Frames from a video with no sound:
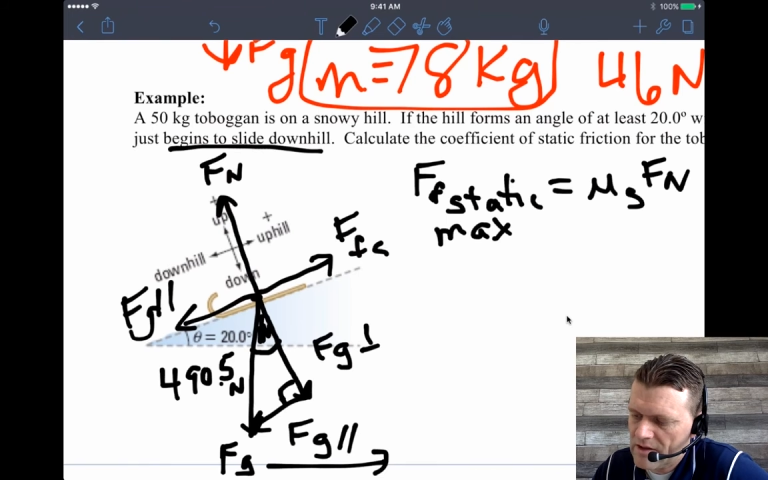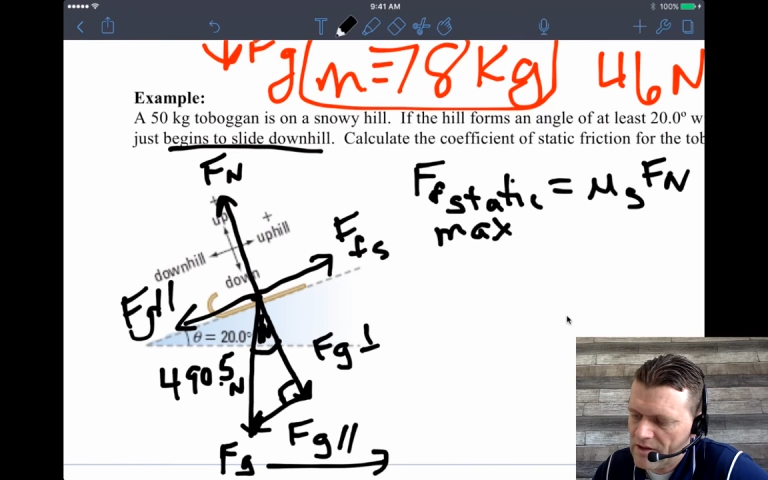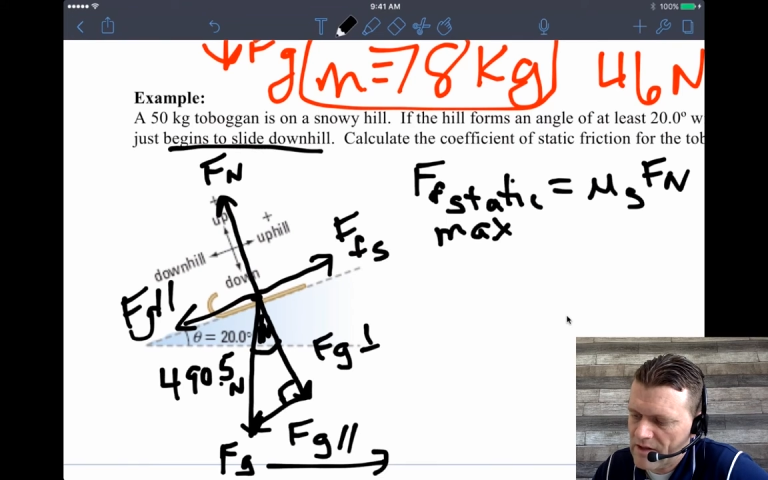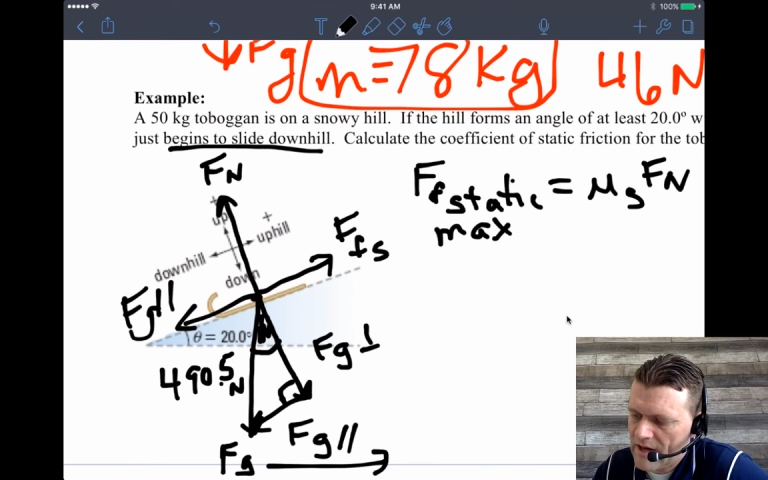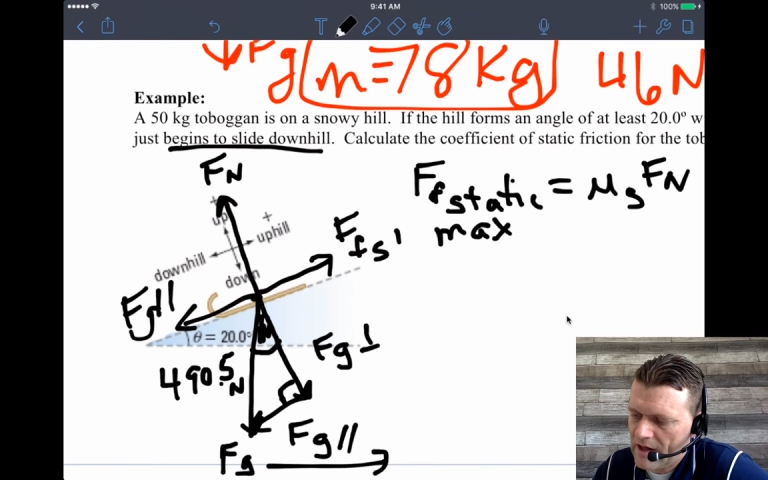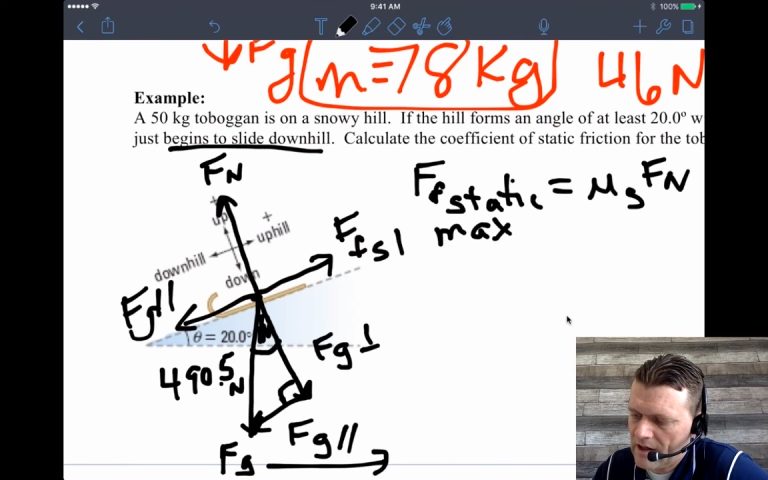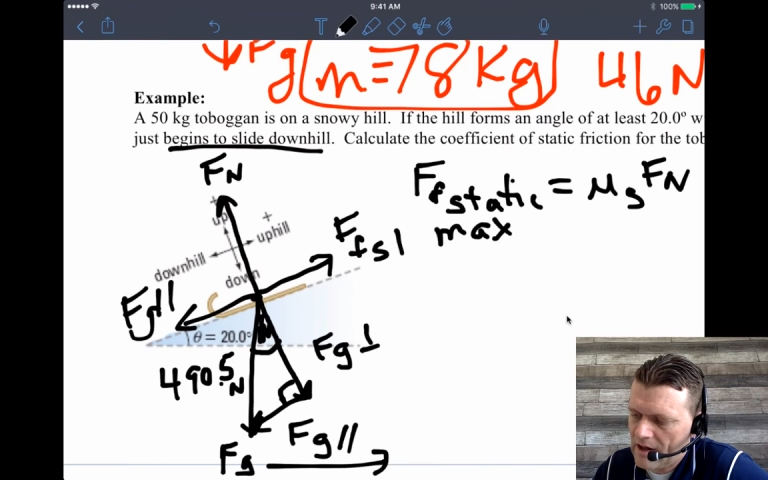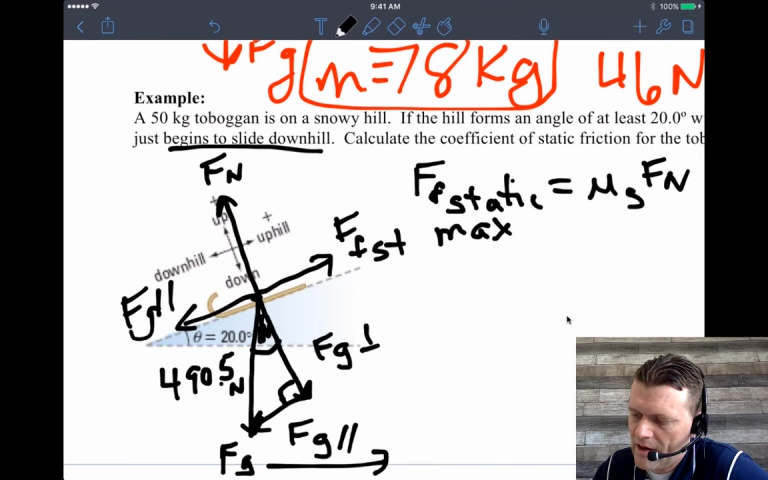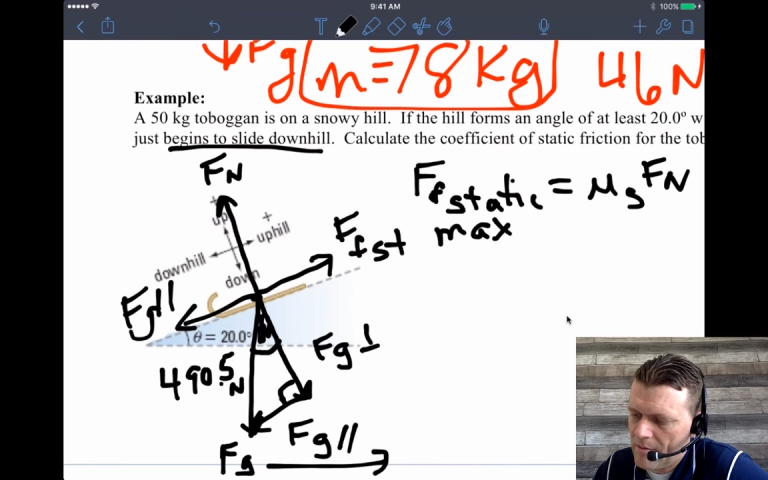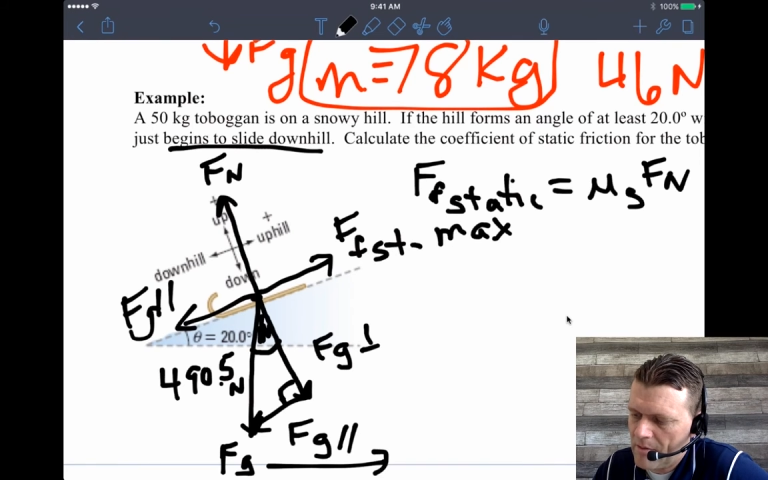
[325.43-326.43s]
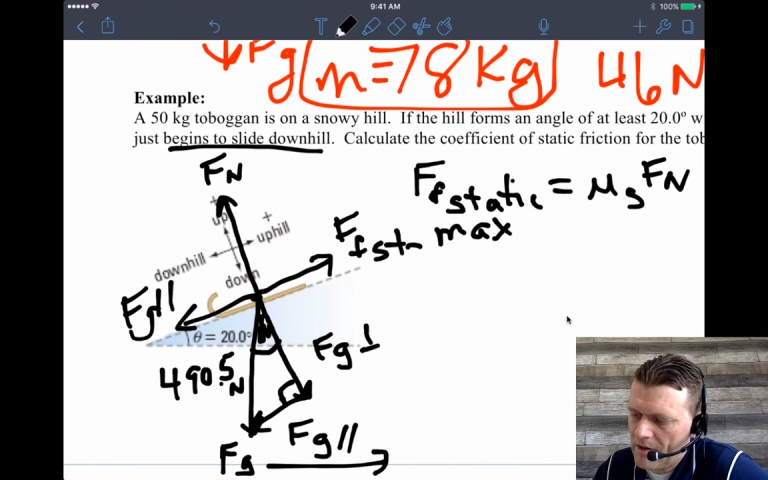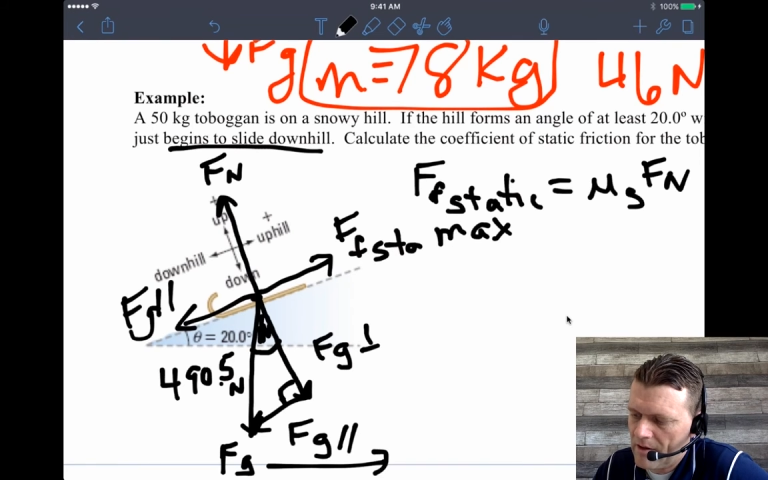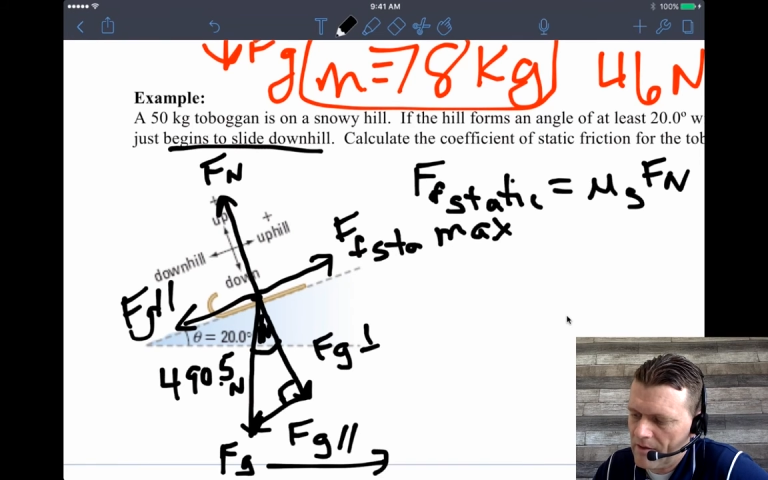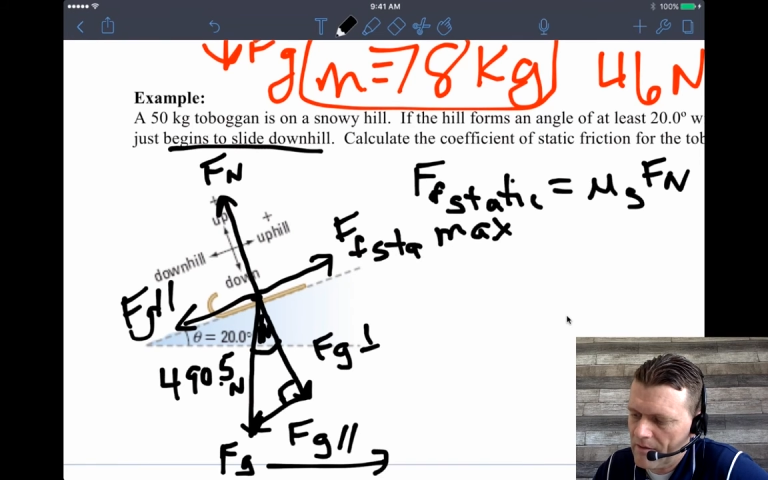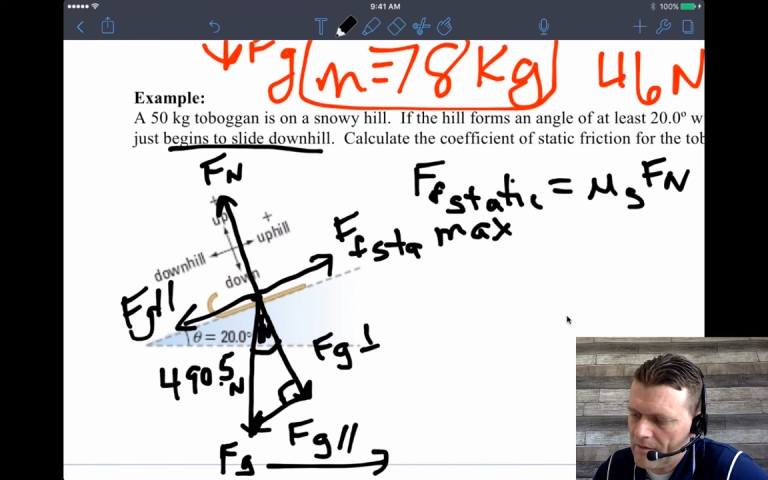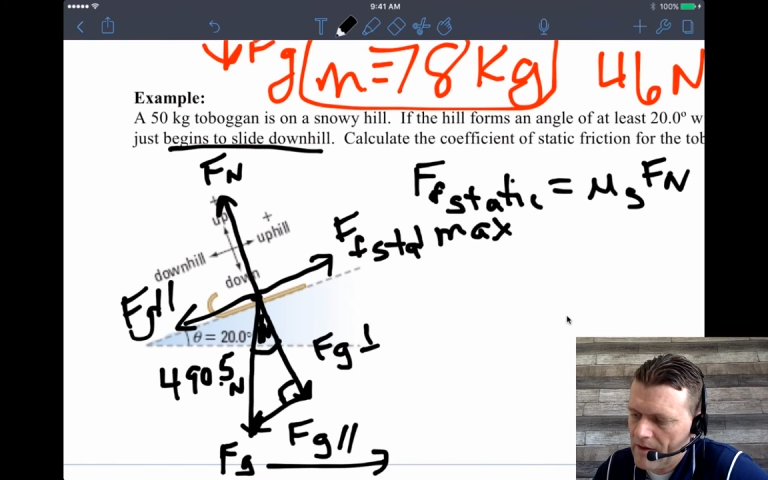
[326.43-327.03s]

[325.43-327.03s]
static uphill.